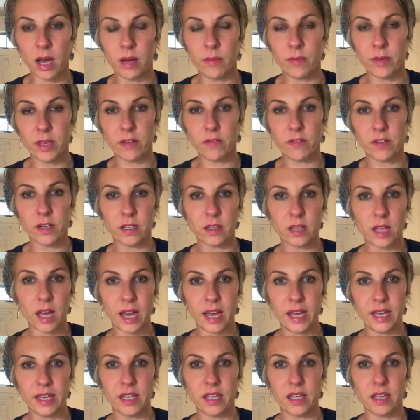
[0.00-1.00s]
Give it a
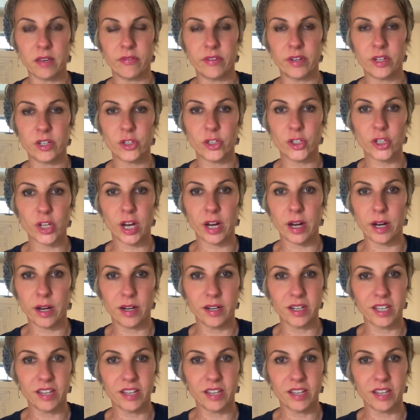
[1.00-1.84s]
like, give it a share,